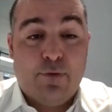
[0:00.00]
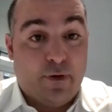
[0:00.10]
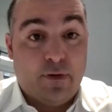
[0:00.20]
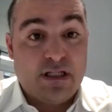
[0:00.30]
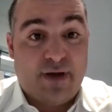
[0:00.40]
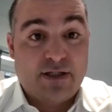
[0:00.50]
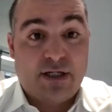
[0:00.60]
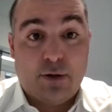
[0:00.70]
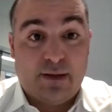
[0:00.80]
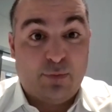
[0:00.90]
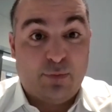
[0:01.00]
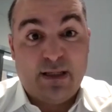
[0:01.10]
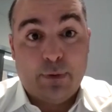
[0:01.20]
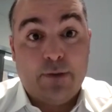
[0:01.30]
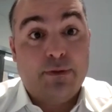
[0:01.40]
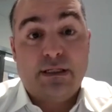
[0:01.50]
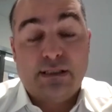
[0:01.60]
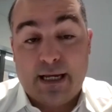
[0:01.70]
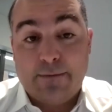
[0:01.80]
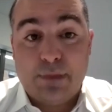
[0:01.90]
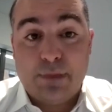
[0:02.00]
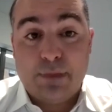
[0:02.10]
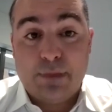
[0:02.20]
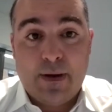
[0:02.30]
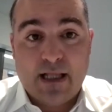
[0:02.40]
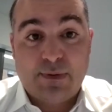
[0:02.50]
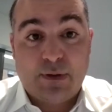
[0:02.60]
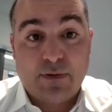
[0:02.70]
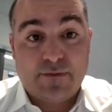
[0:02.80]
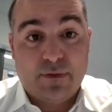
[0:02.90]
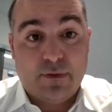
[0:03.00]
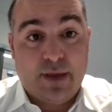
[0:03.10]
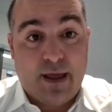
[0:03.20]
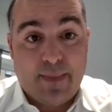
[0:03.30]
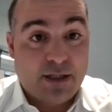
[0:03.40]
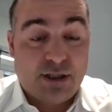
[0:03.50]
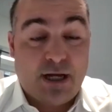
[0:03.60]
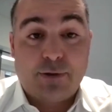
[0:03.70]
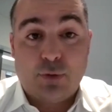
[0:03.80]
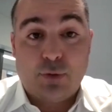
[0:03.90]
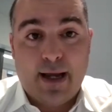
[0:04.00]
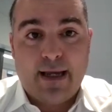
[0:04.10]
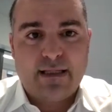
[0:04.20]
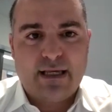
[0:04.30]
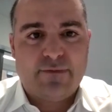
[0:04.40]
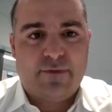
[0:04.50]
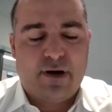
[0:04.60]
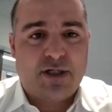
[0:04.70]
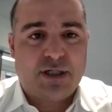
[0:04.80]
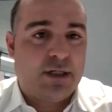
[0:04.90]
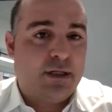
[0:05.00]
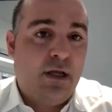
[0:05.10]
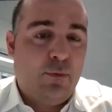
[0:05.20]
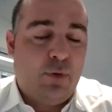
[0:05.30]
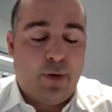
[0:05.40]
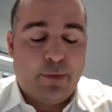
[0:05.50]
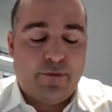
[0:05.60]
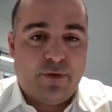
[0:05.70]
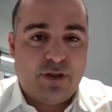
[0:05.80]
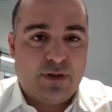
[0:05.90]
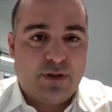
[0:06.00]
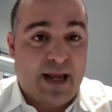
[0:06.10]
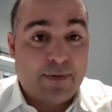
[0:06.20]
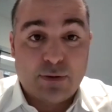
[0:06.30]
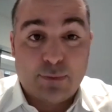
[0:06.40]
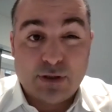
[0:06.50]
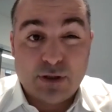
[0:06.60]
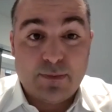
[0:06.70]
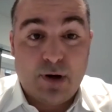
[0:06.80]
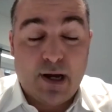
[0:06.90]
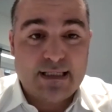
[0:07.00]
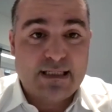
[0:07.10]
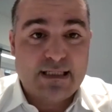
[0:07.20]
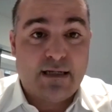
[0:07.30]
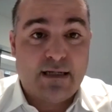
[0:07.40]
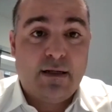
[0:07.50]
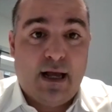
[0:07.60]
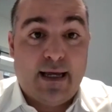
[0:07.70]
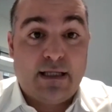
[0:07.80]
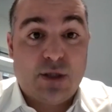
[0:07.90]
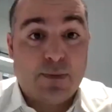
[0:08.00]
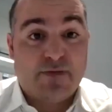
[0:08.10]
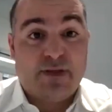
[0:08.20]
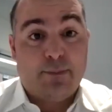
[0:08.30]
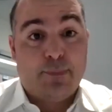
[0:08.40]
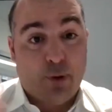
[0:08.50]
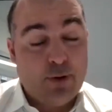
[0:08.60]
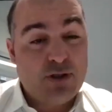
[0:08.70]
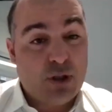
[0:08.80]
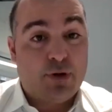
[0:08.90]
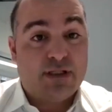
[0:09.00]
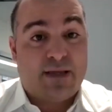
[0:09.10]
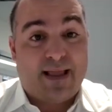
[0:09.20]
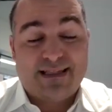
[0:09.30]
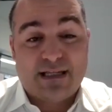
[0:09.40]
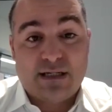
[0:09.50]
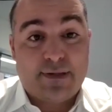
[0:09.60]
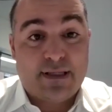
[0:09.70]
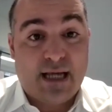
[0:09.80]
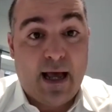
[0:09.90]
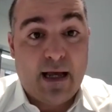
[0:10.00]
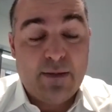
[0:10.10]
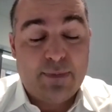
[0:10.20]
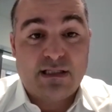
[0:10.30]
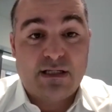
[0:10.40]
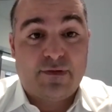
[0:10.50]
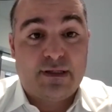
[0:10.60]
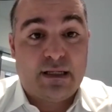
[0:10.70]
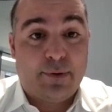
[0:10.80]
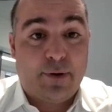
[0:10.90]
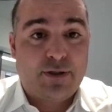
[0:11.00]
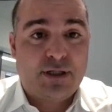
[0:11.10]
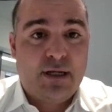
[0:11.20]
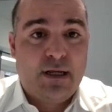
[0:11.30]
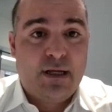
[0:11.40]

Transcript: portfolios have actually held up really well year to date. And that's because of that Shartru way. It's very much what we would refer to as an absolute return mindset in terms of the approach. I wouldn't say that's necessarily the target, but that's definitely the approach.